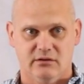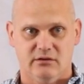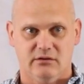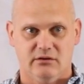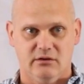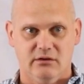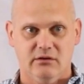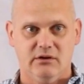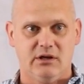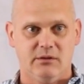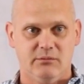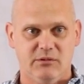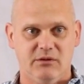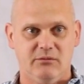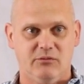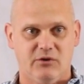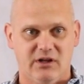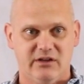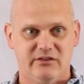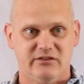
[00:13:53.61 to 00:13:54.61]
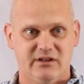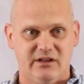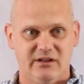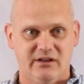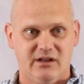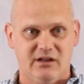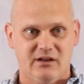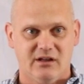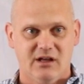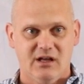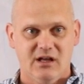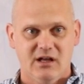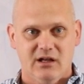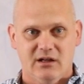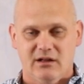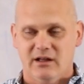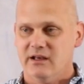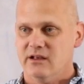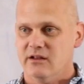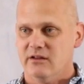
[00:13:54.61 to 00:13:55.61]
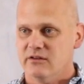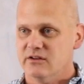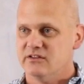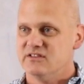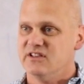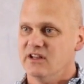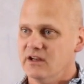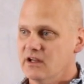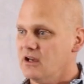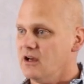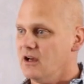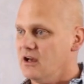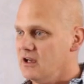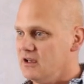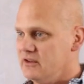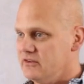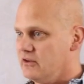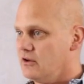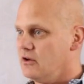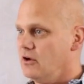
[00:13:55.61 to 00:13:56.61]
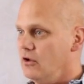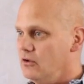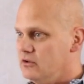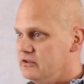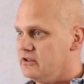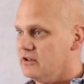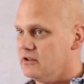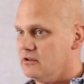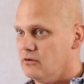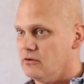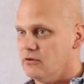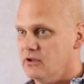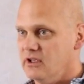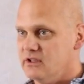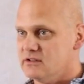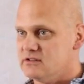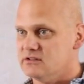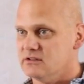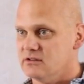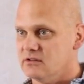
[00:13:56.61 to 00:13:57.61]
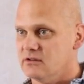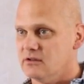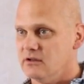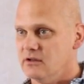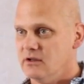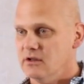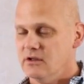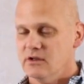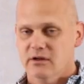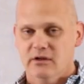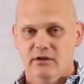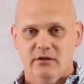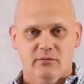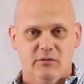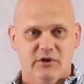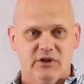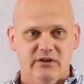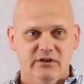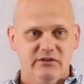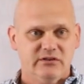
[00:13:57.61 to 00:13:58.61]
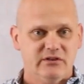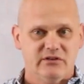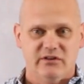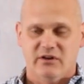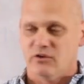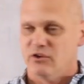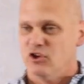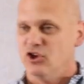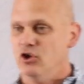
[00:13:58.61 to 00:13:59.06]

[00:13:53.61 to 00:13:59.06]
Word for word: Do you know what I mean when I say that? Mm-hmm. Like the synagogue is a cultic location, mm-hmm. but this is a